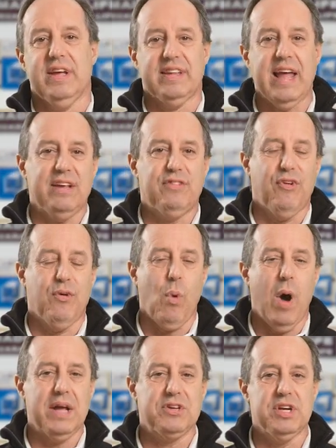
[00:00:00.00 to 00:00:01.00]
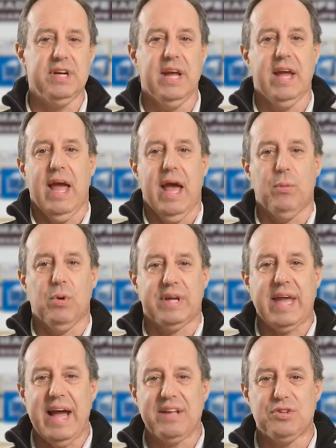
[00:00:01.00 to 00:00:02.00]
Thanks for watching, and we'll
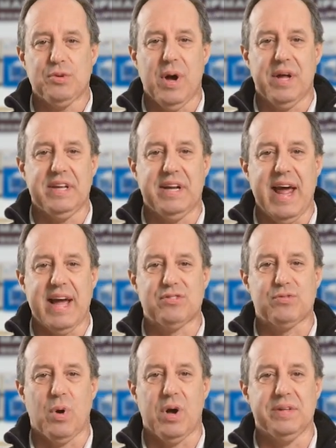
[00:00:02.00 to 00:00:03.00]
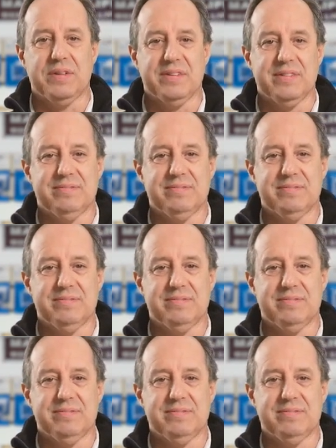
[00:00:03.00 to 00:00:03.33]
catch you on the next one.